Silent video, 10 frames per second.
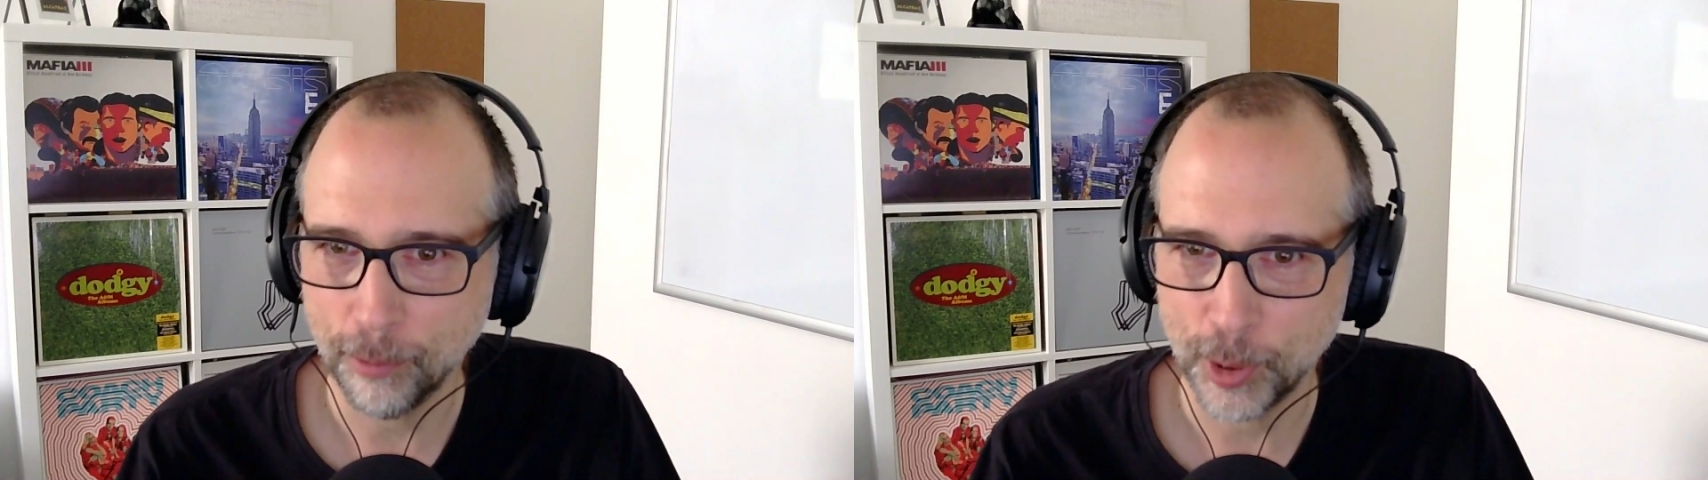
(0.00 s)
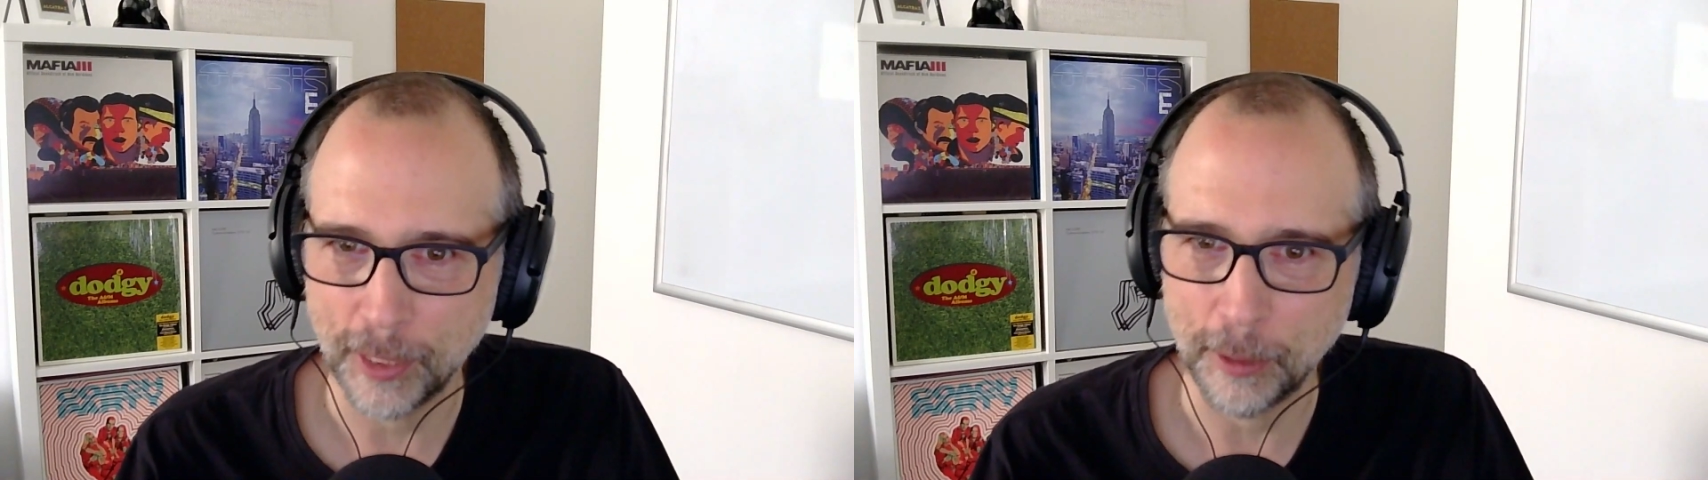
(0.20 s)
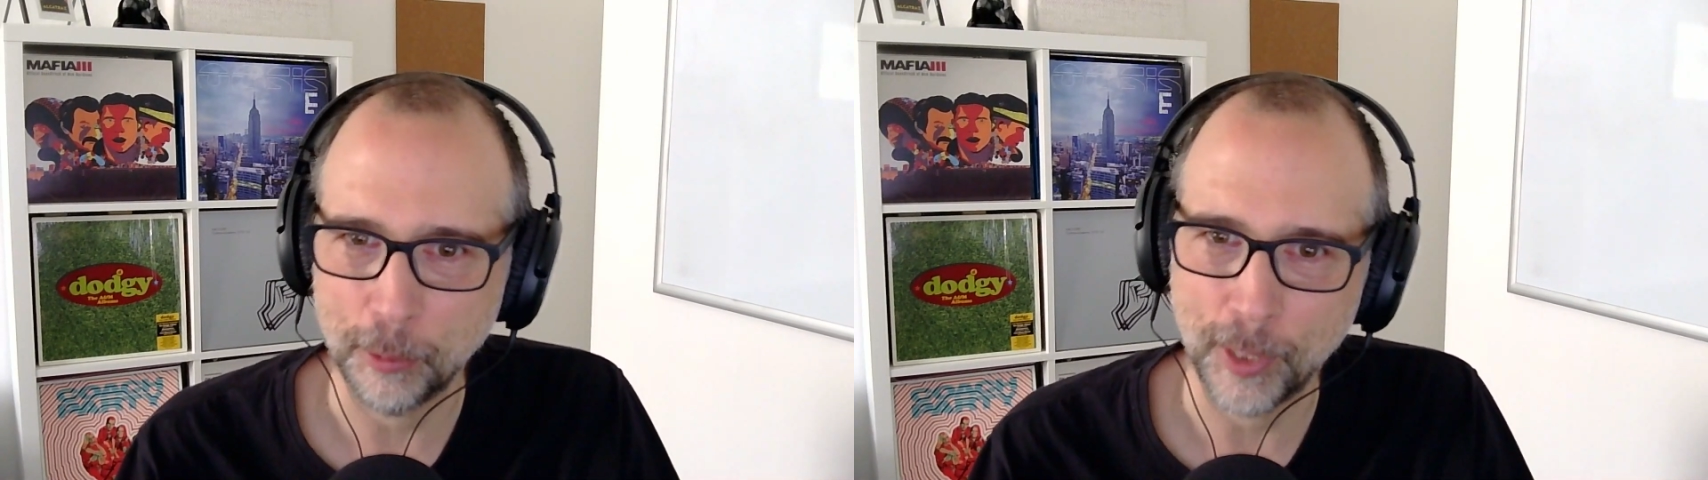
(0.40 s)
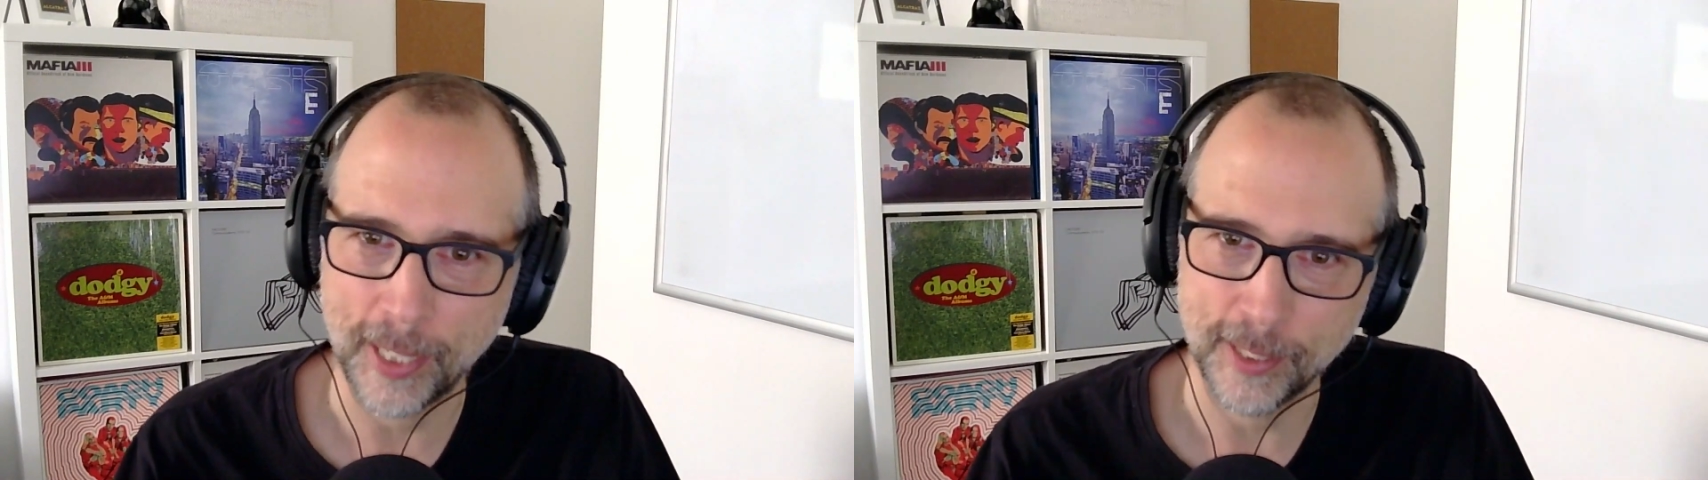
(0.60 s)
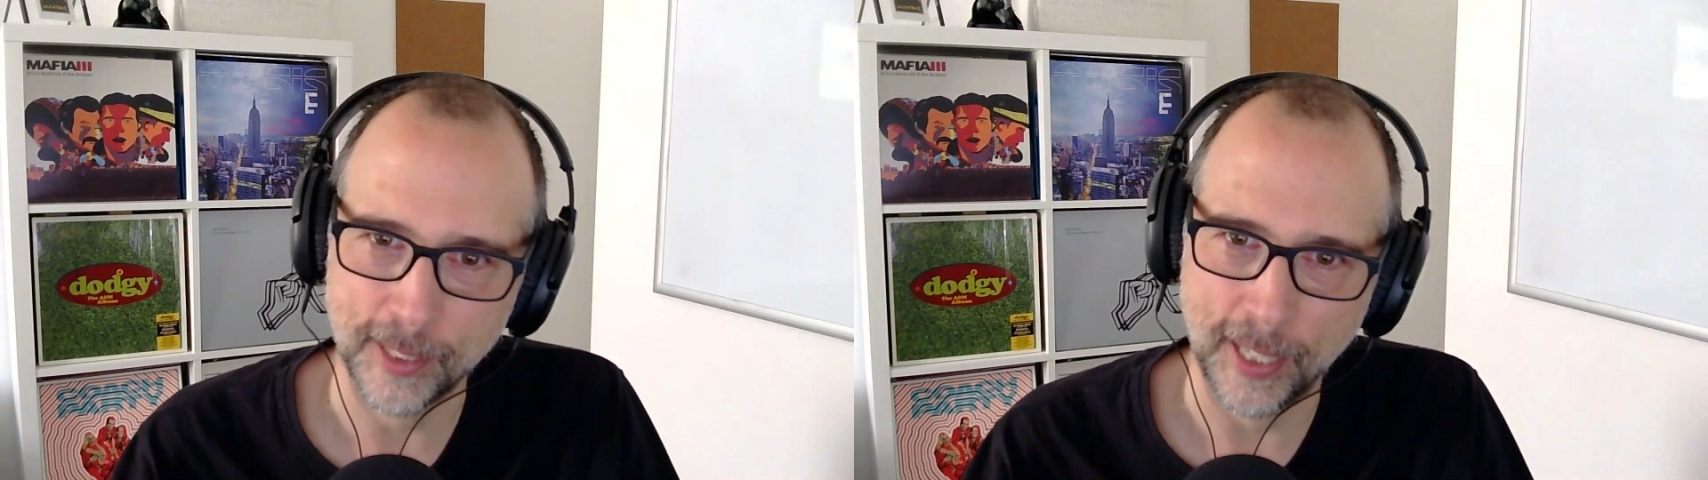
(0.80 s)
so
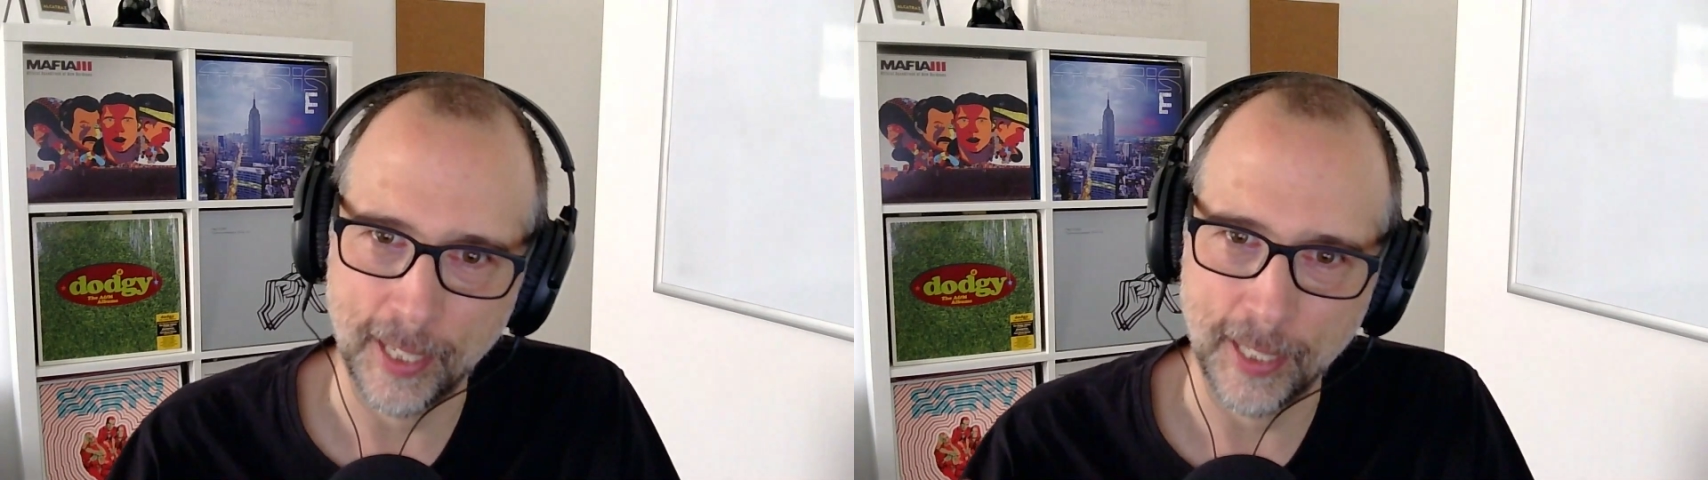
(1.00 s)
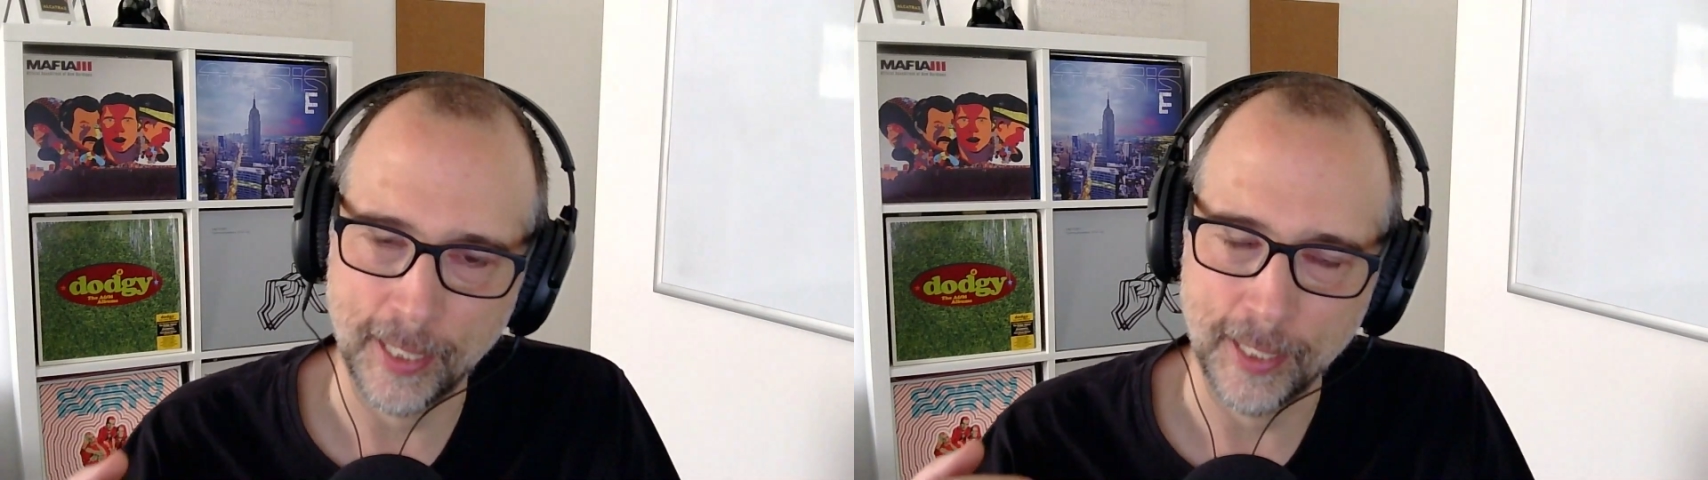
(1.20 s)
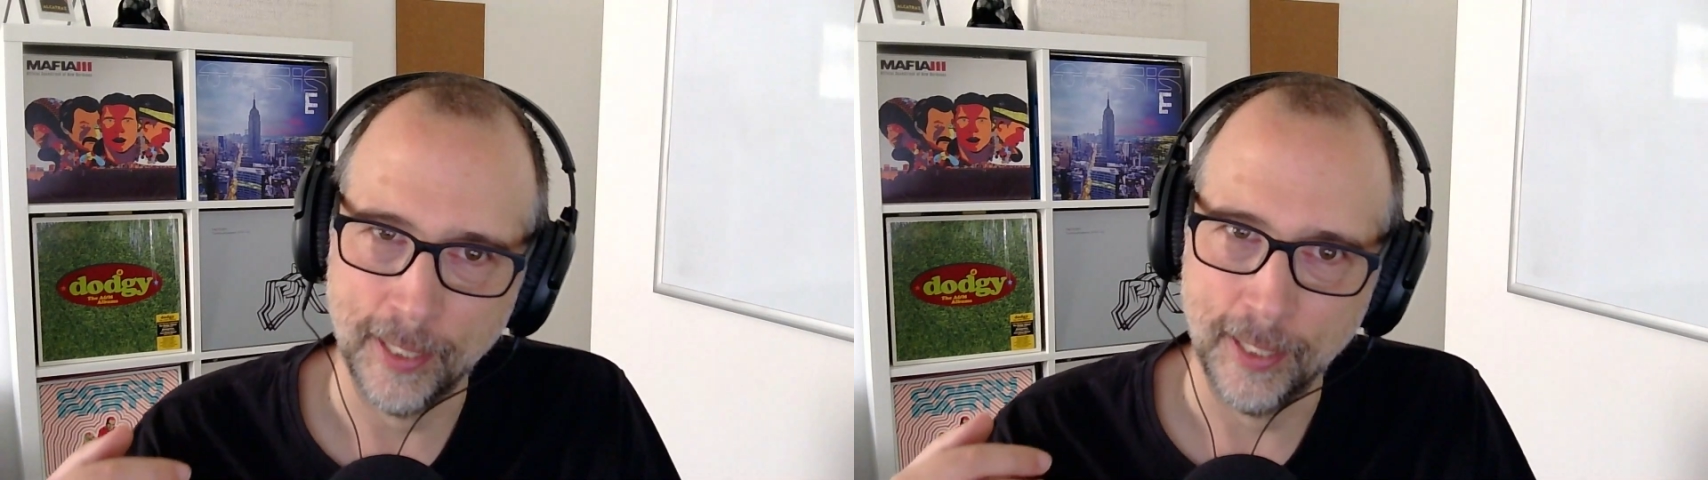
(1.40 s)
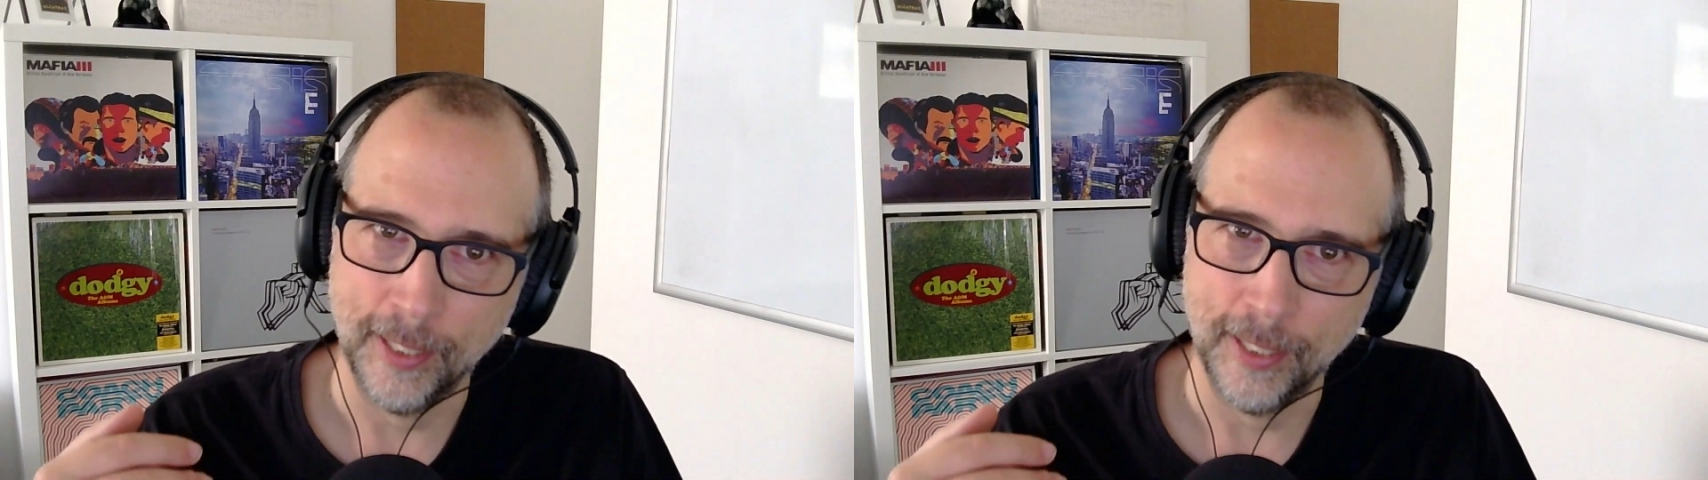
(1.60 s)
that's a